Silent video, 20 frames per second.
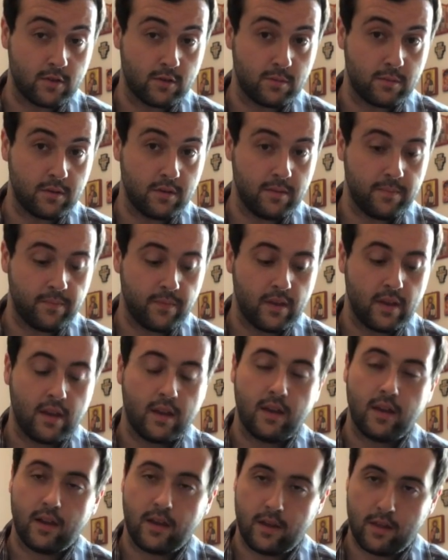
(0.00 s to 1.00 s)
me,
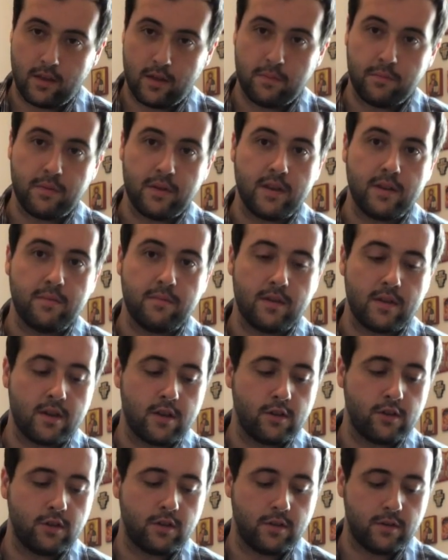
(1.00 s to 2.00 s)
and then B
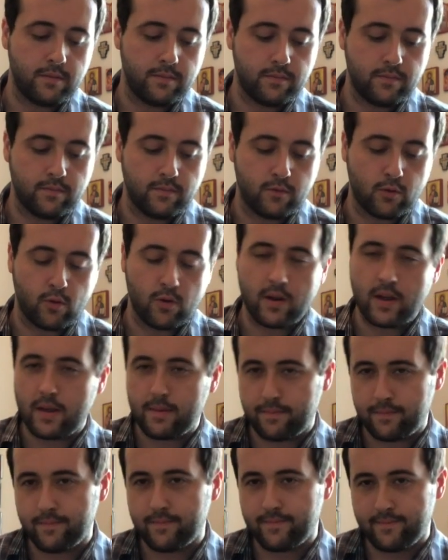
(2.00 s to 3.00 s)
diminished, or
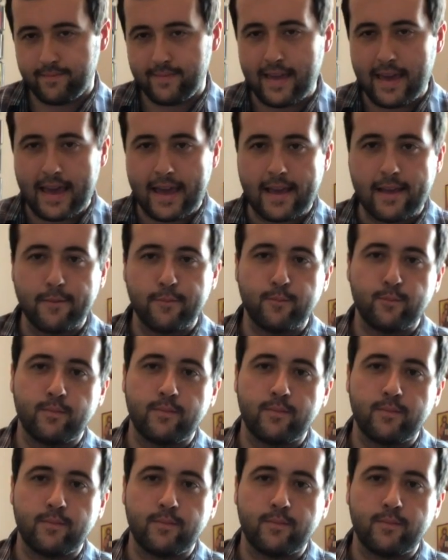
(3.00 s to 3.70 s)
A,